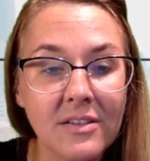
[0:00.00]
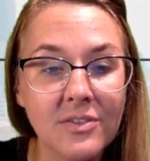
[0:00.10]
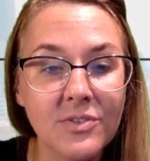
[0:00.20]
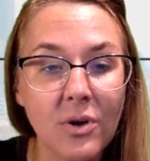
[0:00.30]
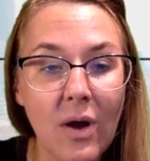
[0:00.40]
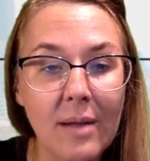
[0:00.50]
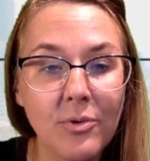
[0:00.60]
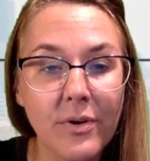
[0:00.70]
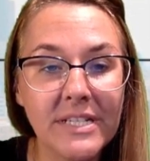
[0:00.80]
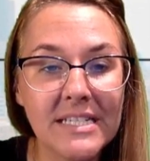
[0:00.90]
So I'm
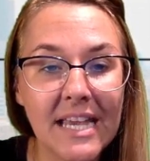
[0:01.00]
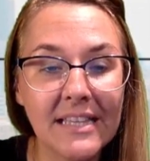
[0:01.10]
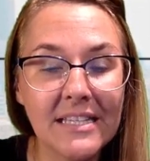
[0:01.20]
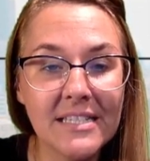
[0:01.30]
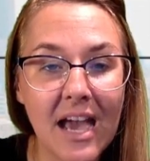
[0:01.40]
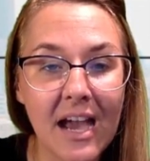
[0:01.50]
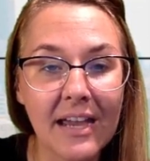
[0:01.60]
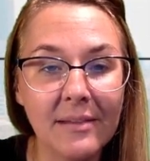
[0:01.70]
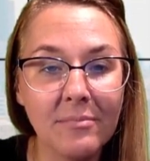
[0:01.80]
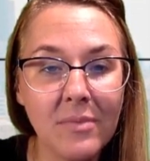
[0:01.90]
going to take the
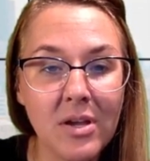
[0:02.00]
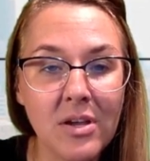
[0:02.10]
time